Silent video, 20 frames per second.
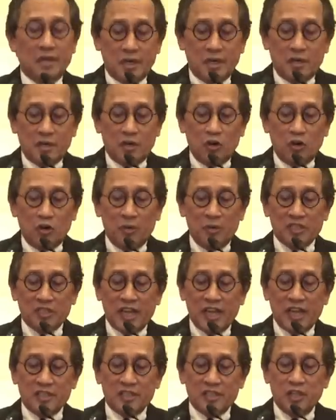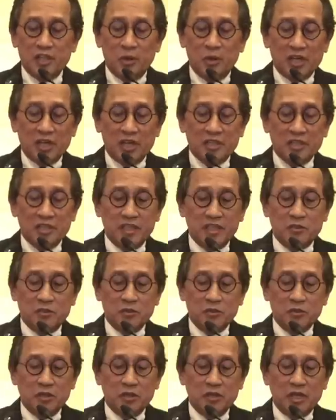Hubris led the US
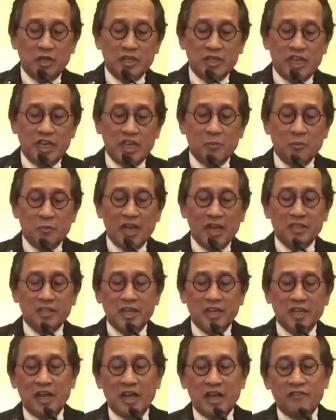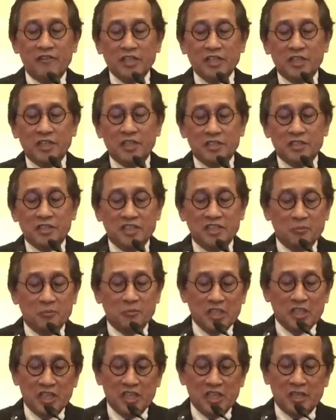into deliberating adventures in the
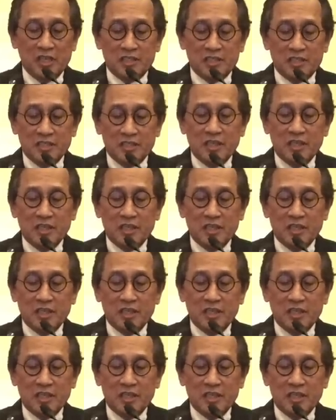Middle East